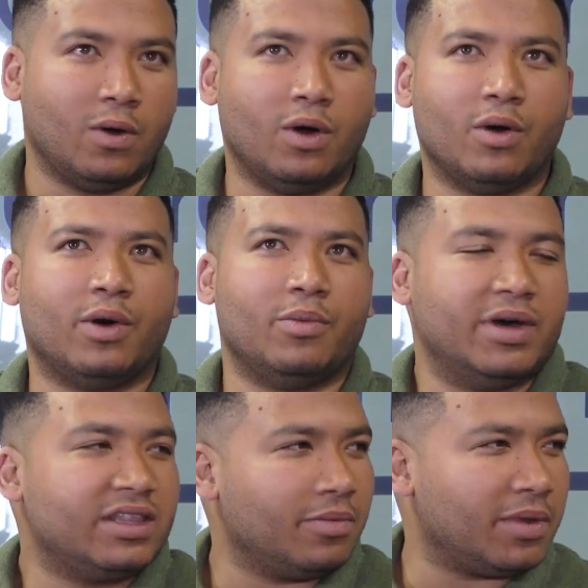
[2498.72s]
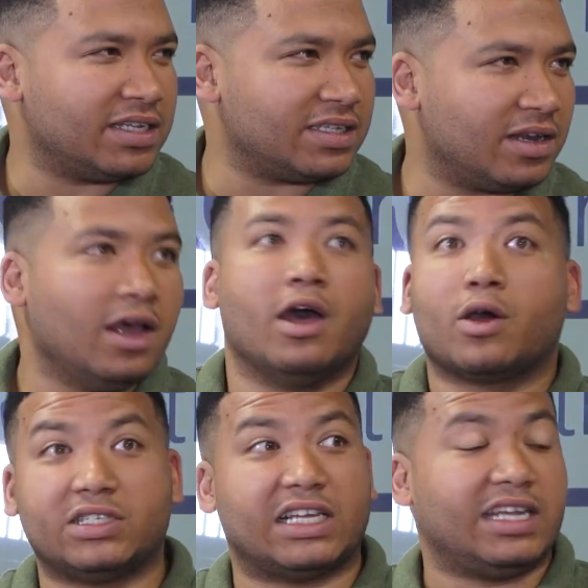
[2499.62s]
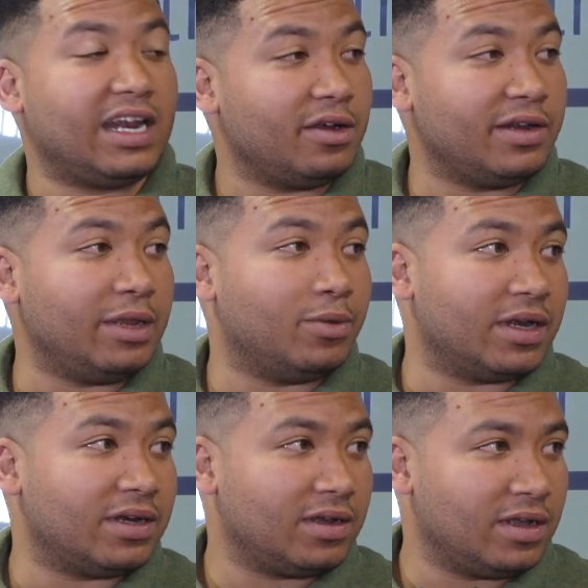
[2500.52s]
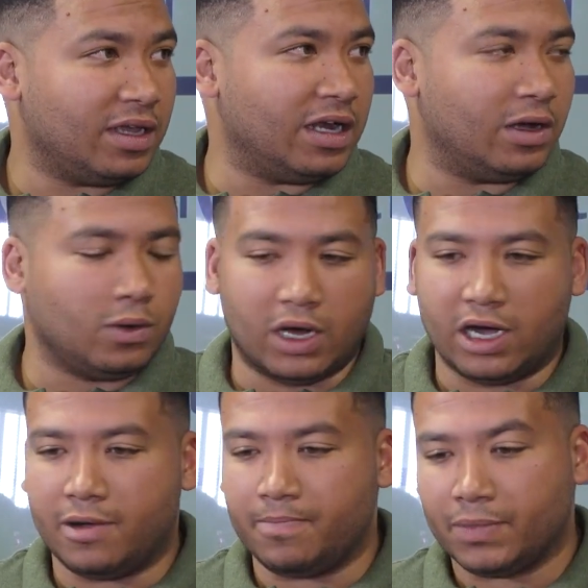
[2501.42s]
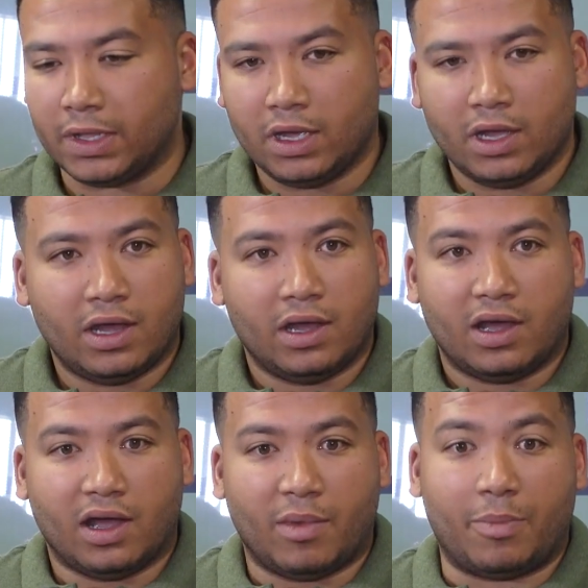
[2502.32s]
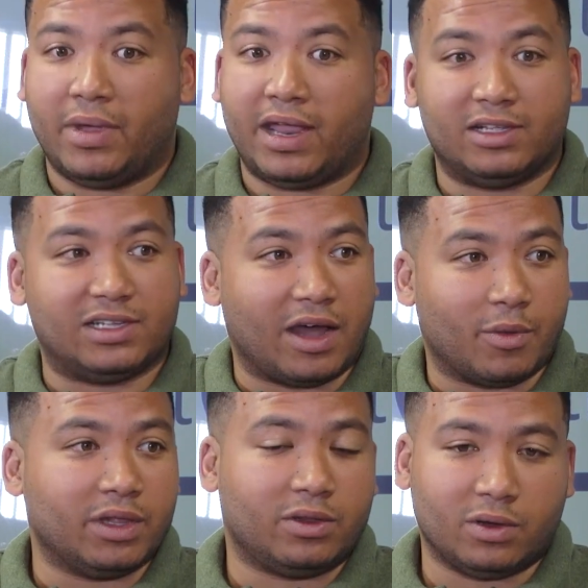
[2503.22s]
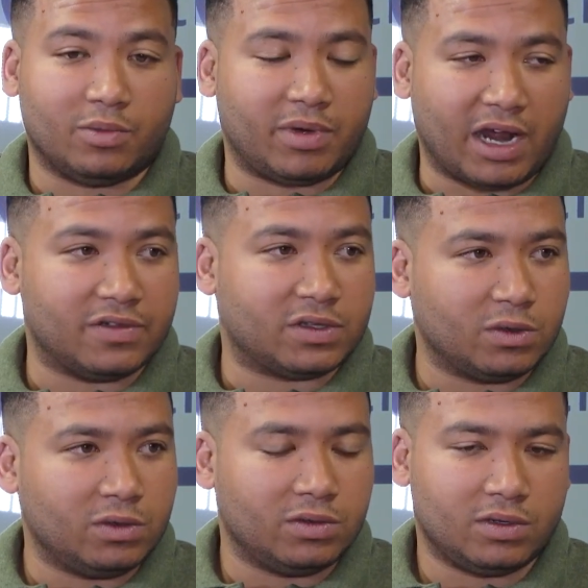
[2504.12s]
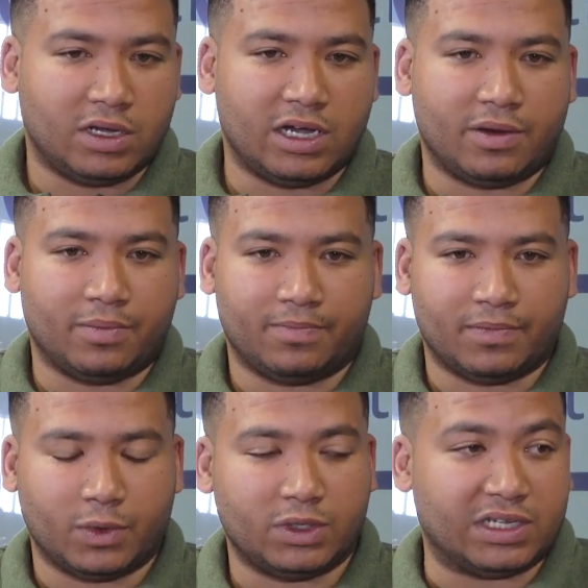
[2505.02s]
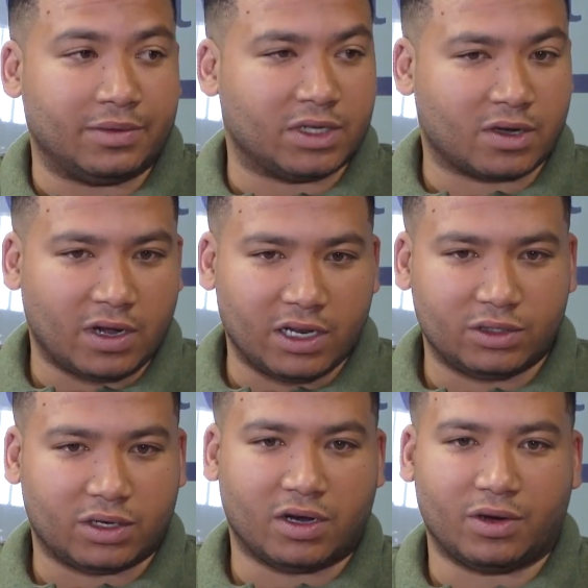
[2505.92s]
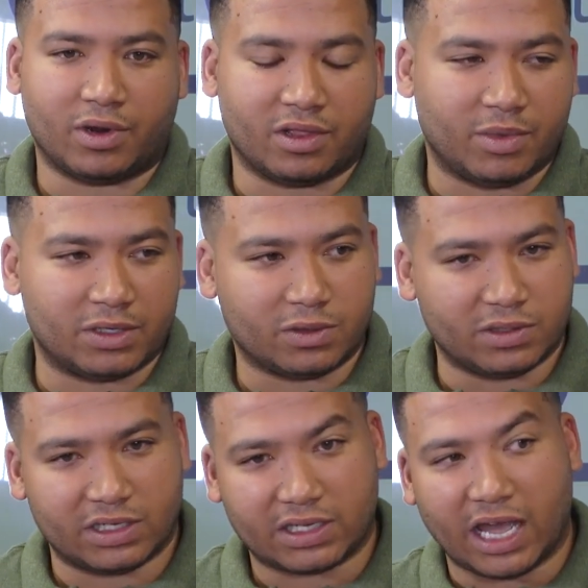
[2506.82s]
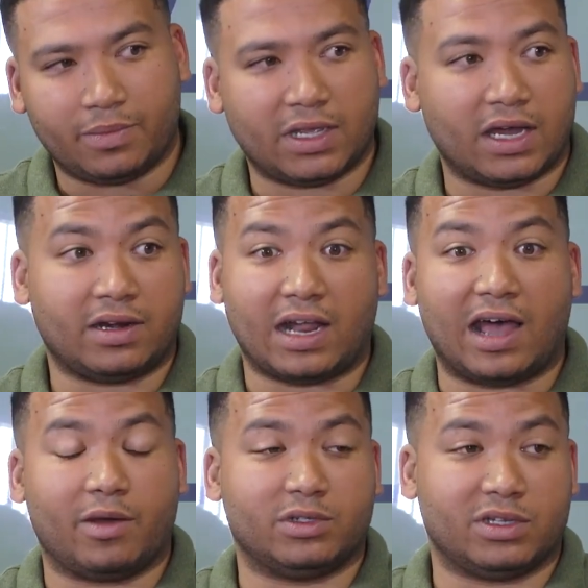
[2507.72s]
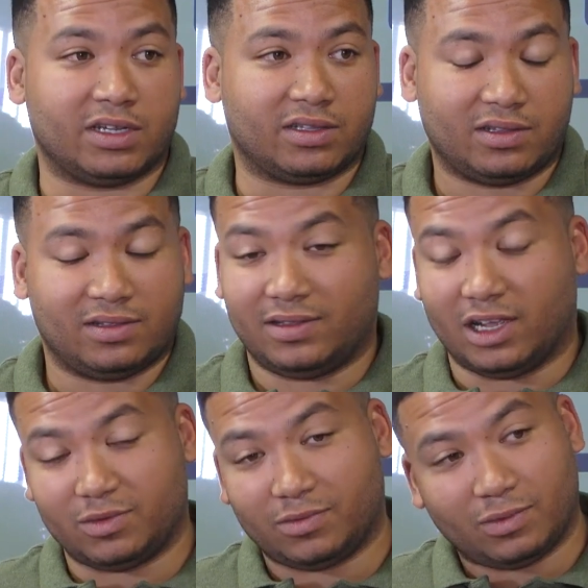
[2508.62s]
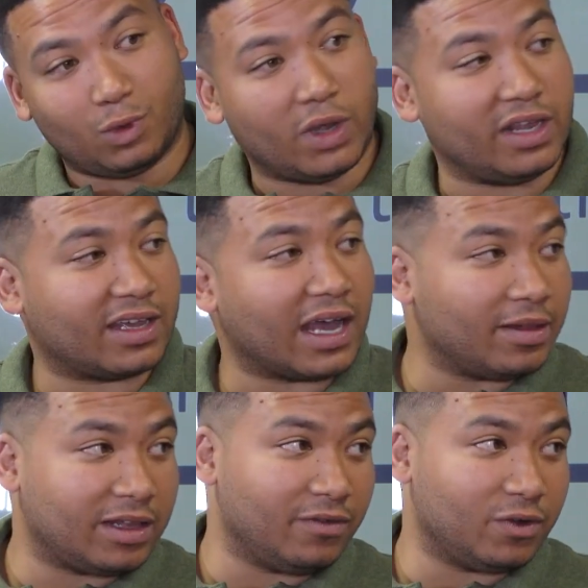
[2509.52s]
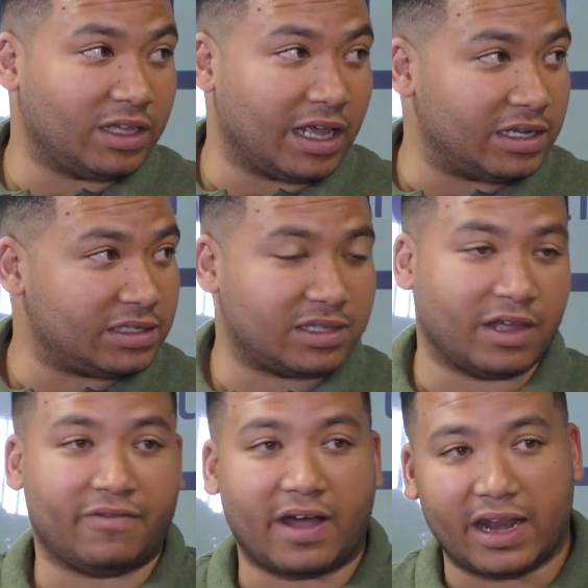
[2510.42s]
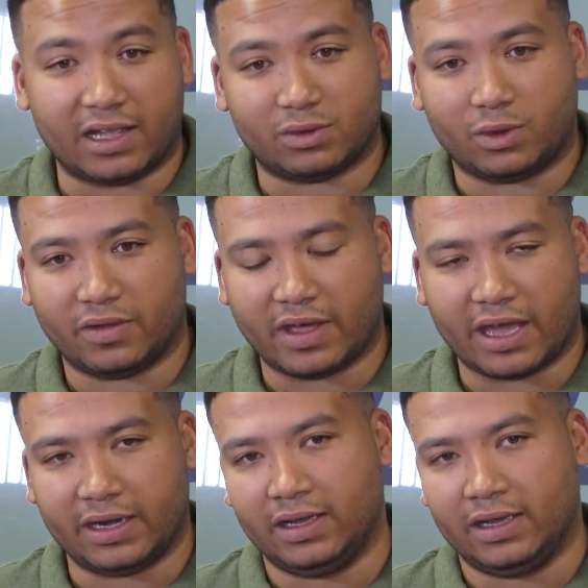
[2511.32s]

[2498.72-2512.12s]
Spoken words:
or a birthday present, because I said I don't need one. You know, my parents. I went to a private school. Went to Somerset College. Got one of the best schools in Cape Town. I was touring the country for tennis. They financed all of that.